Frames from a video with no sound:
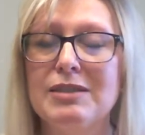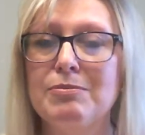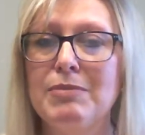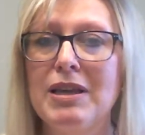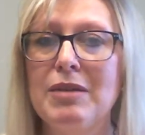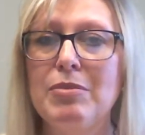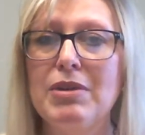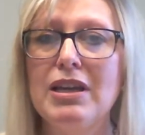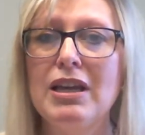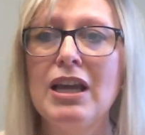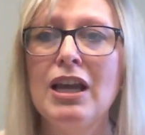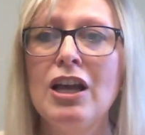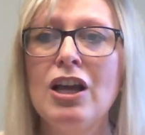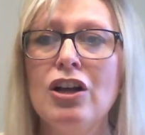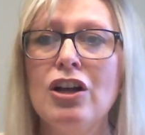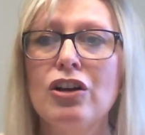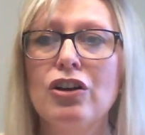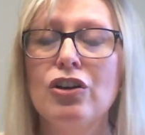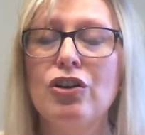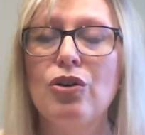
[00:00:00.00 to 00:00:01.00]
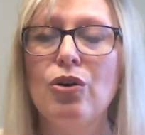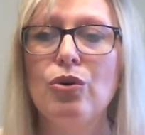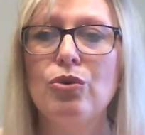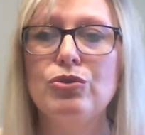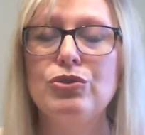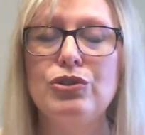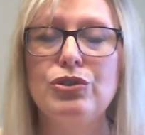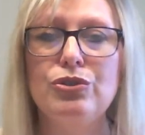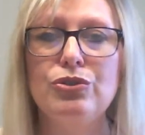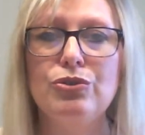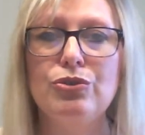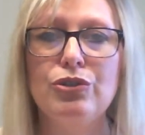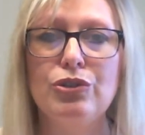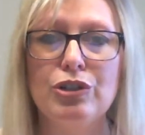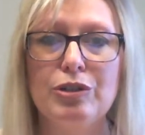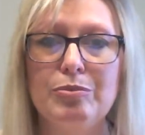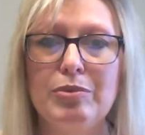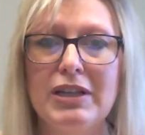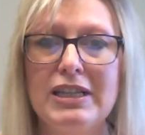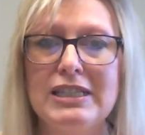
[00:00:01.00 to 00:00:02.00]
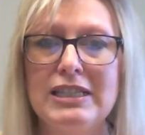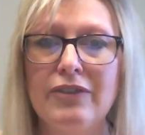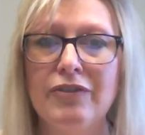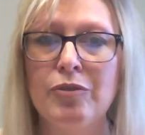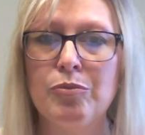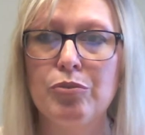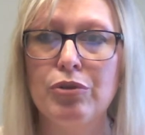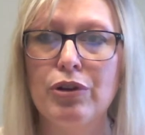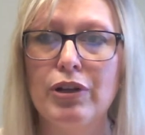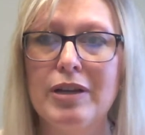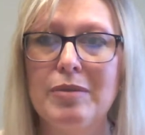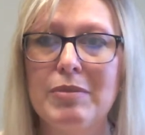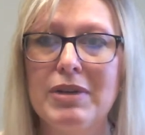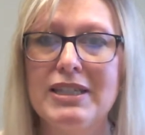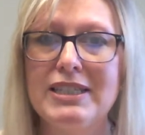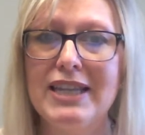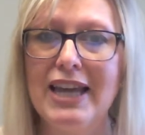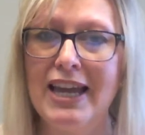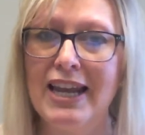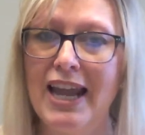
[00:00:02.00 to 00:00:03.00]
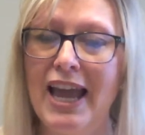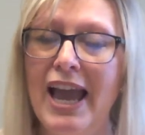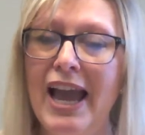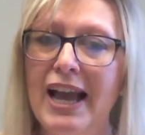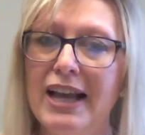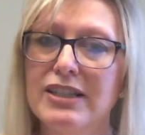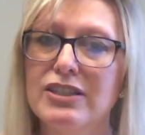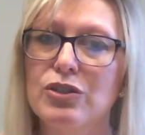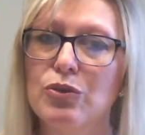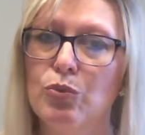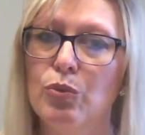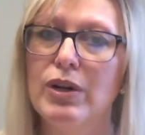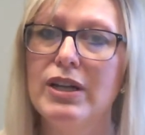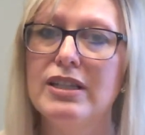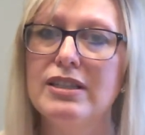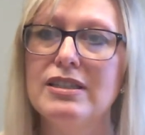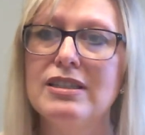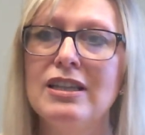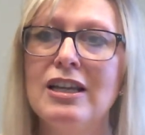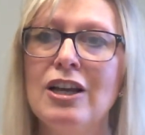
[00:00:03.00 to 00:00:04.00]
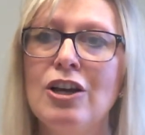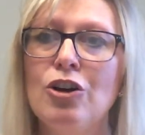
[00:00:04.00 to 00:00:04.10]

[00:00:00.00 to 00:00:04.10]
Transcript: Maybe go to your place of employment and ask what